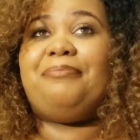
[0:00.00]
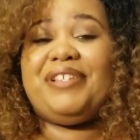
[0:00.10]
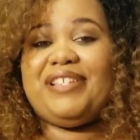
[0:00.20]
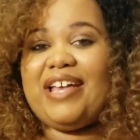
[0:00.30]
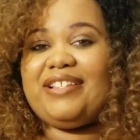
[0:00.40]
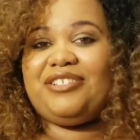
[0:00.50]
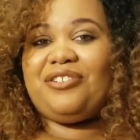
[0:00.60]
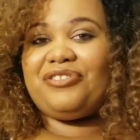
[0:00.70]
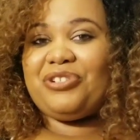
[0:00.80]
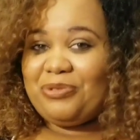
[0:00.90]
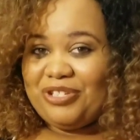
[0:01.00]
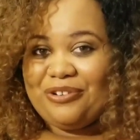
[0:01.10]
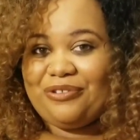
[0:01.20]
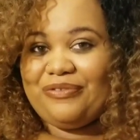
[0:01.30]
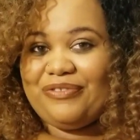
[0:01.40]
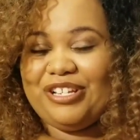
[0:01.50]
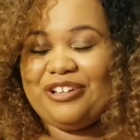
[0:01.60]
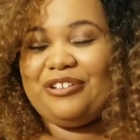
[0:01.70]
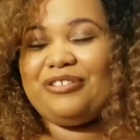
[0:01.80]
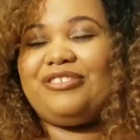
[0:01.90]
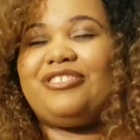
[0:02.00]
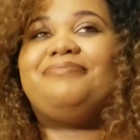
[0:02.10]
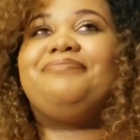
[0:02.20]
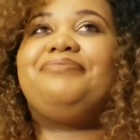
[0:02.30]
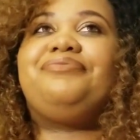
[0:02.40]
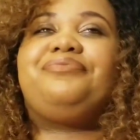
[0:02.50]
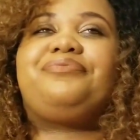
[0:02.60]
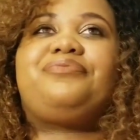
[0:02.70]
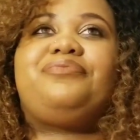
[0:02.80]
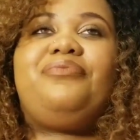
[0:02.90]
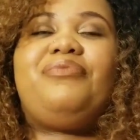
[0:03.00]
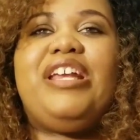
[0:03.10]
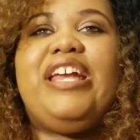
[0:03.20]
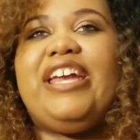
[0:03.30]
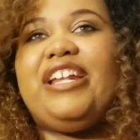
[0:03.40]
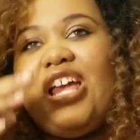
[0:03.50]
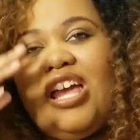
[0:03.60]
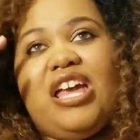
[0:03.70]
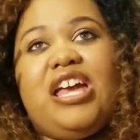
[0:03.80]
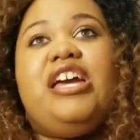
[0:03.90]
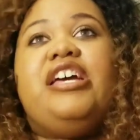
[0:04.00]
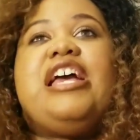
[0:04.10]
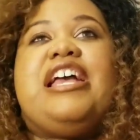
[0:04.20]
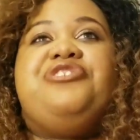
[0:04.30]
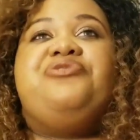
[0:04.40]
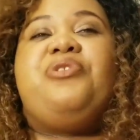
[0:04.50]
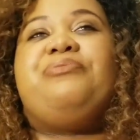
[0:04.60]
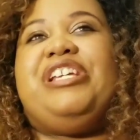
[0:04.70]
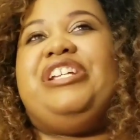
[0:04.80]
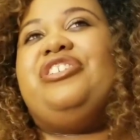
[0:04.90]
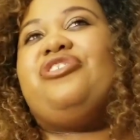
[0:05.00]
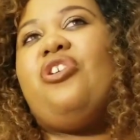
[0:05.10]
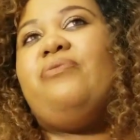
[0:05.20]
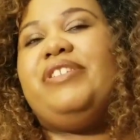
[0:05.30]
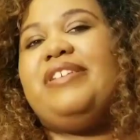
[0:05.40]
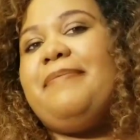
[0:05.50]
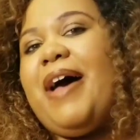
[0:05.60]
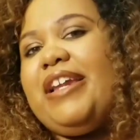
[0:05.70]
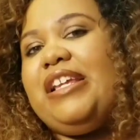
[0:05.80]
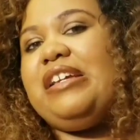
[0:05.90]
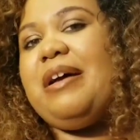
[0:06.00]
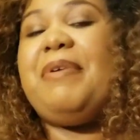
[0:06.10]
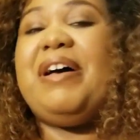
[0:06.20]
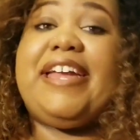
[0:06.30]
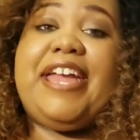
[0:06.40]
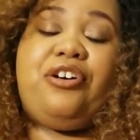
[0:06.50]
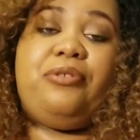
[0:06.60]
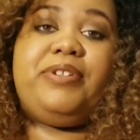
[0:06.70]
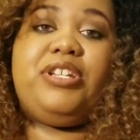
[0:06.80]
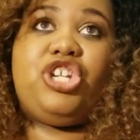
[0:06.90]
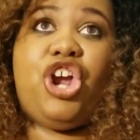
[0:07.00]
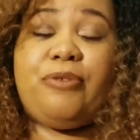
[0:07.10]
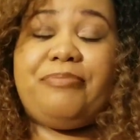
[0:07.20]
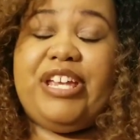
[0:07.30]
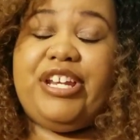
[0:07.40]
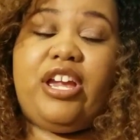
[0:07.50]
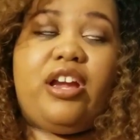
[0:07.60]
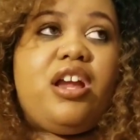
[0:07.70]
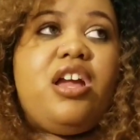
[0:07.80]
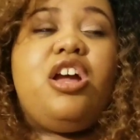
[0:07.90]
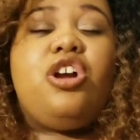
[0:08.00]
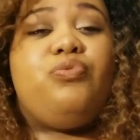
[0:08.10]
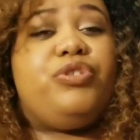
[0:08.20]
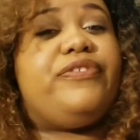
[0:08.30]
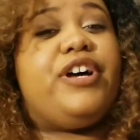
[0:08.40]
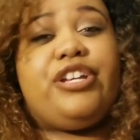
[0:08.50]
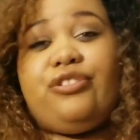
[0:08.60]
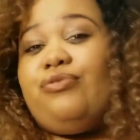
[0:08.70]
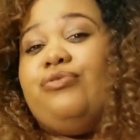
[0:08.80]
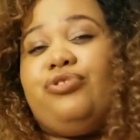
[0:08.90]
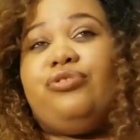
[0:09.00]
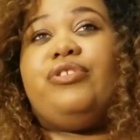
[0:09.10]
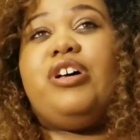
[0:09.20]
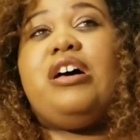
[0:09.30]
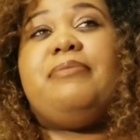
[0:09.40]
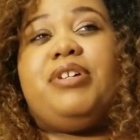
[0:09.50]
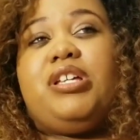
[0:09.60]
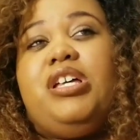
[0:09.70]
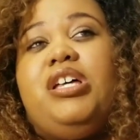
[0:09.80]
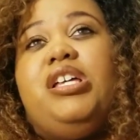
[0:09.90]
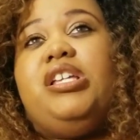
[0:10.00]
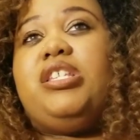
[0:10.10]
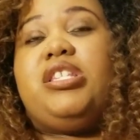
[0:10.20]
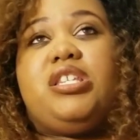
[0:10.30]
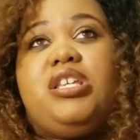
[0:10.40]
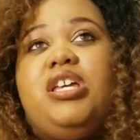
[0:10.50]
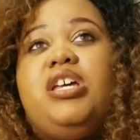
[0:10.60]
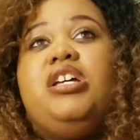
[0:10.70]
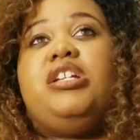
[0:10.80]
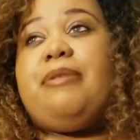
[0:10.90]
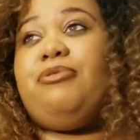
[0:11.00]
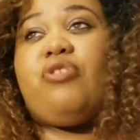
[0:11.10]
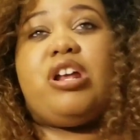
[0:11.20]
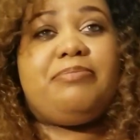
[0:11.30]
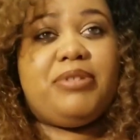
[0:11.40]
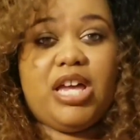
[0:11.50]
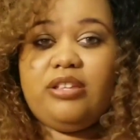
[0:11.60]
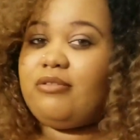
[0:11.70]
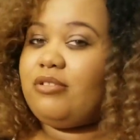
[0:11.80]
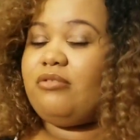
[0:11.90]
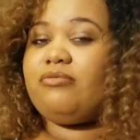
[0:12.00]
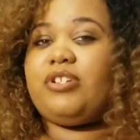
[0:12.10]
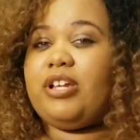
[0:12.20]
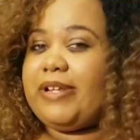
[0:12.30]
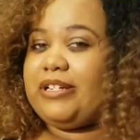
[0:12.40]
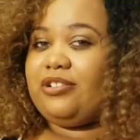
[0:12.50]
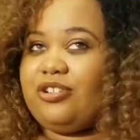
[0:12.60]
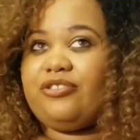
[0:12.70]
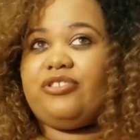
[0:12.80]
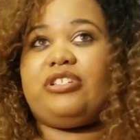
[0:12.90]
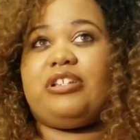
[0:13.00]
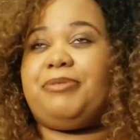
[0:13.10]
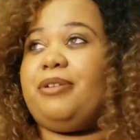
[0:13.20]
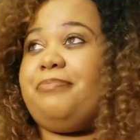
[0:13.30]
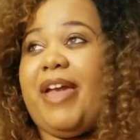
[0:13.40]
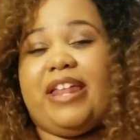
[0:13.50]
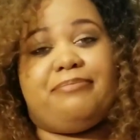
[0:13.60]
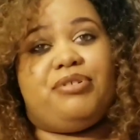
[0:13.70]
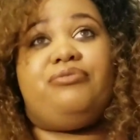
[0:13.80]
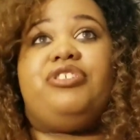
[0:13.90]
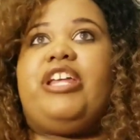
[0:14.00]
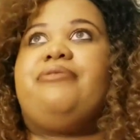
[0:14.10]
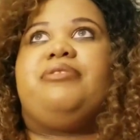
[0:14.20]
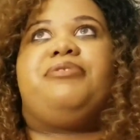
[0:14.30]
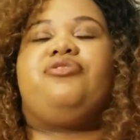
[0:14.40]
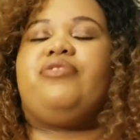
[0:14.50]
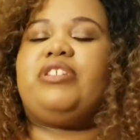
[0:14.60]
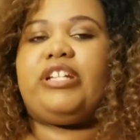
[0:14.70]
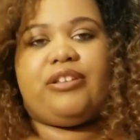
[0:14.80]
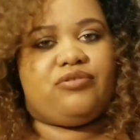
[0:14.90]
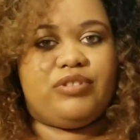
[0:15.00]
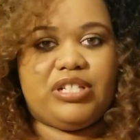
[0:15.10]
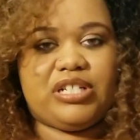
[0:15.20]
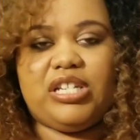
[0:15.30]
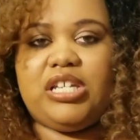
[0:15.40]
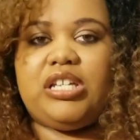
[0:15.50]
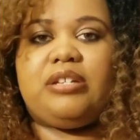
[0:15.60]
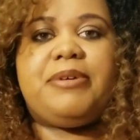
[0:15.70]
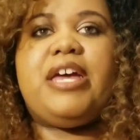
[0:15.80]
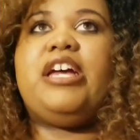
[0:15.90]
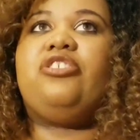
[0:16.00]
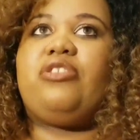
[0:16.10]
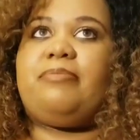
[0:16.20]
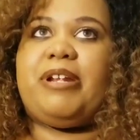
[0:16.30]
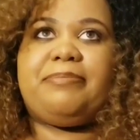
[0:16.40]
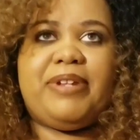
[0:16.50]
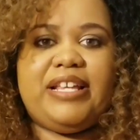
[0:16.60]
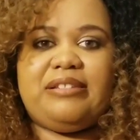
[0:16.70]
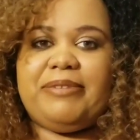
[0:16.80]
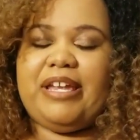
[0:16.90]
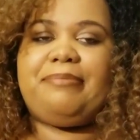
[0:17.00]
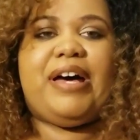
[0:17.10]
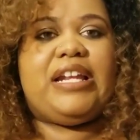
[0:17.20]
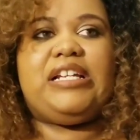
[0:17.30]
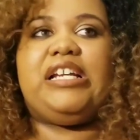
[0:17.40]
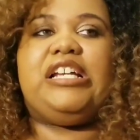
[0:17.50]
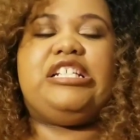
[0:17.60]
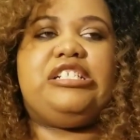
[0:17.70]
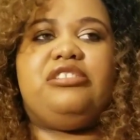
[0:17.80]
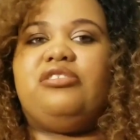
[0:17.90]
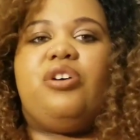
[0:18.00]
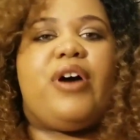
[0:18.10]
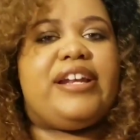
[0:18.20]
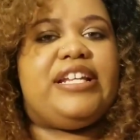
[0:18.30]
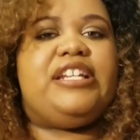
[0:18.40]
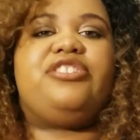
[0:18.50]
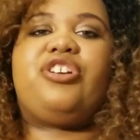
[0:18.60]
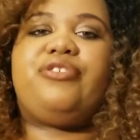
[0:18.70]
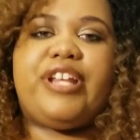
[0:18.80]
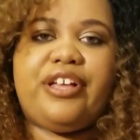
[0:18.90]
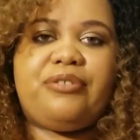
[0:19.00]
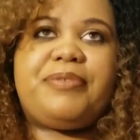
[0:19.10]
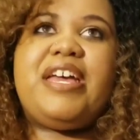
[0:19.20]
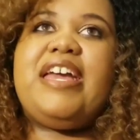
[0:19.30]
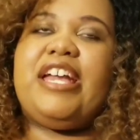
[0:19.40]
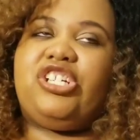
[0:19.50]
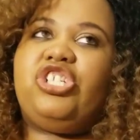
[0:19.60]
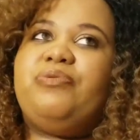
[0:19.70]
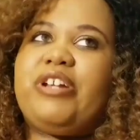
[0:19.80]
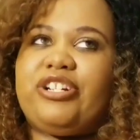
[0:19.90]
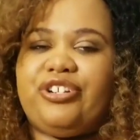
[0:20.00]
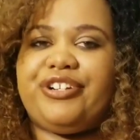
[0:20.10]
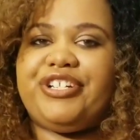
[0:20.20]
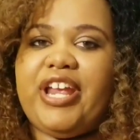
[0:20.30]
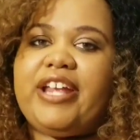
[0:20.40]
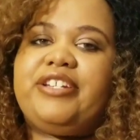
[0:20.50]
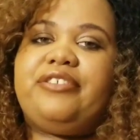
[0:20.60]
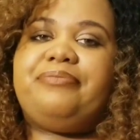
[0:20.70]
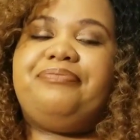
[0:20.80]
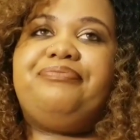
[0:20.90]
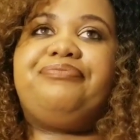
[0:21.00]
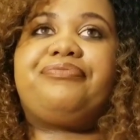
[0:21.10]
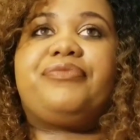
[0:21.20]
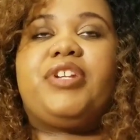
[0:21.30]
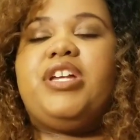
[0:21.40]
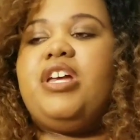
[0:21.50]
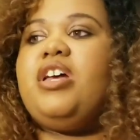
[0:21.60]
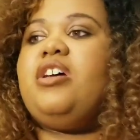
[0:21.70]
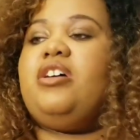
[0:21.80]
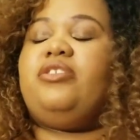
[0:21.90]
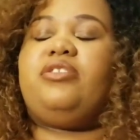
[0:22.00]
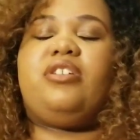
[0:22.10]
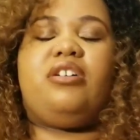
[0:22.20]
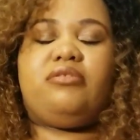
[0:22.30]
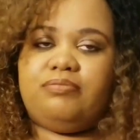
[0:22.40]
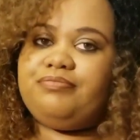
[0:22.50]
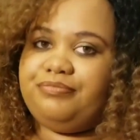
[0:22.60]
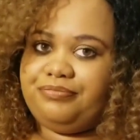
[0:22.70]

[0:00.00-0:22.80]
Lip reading: Miss Sassy Talks. You can see her on the videos. And you don't need to go with somebody, but it helped. Her being there was fucking crucial, because They be trying to play you on little stuff. nurses up there bad and bougie. They was up there dressed like they was going to a club, trying about to play some damn body. And, you know, I needed certain help. And she went out there and checked them. So,